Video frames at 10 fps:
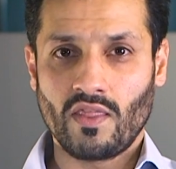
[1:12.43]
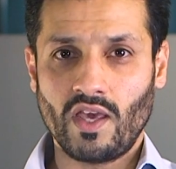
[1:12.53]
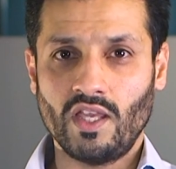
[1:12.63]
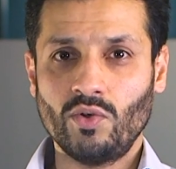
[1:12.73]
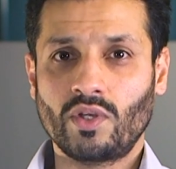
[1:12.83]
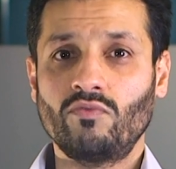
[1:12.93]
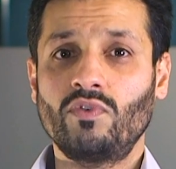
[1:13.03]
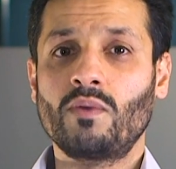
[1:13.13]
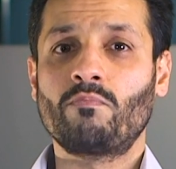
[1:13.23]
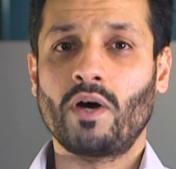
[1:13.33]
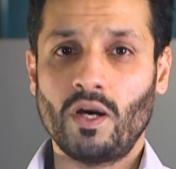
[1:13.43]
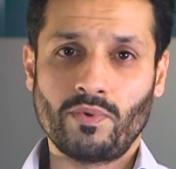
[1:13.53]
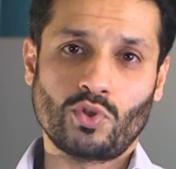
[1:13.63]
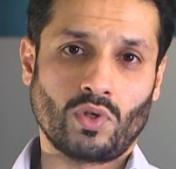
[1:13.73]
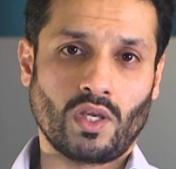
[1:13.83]
Then you can
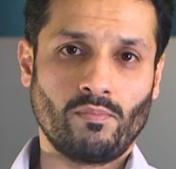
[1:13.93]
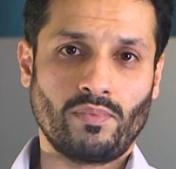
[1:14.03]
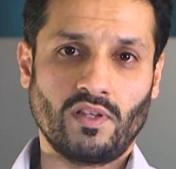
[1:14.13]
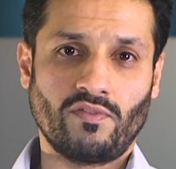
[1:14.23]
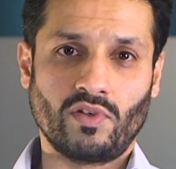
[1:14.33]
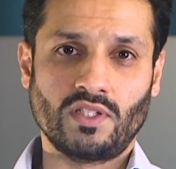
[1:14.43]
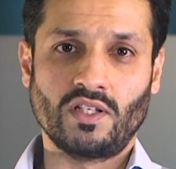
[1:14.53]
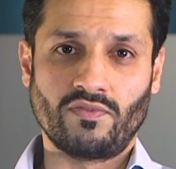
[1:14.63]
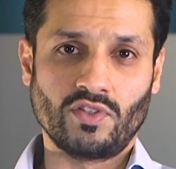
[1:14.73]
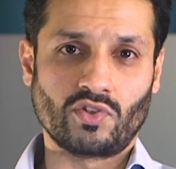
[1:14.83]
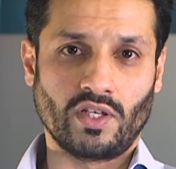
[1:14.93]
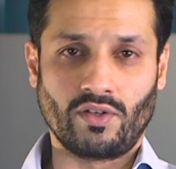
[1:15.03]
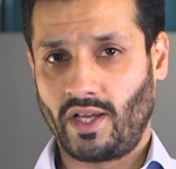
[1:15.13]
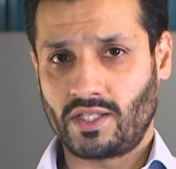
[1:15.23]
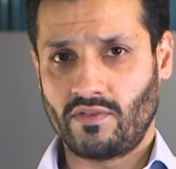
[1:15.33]
repurpose your company for a different trade
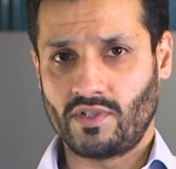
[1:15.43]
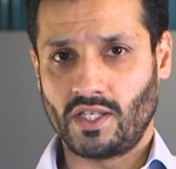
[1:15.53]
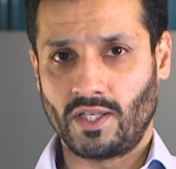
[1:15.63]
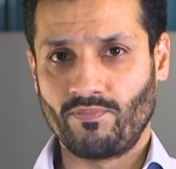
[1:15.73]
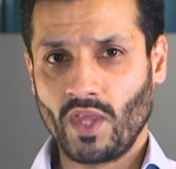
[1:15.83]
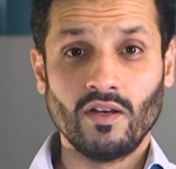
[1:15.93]
or activity.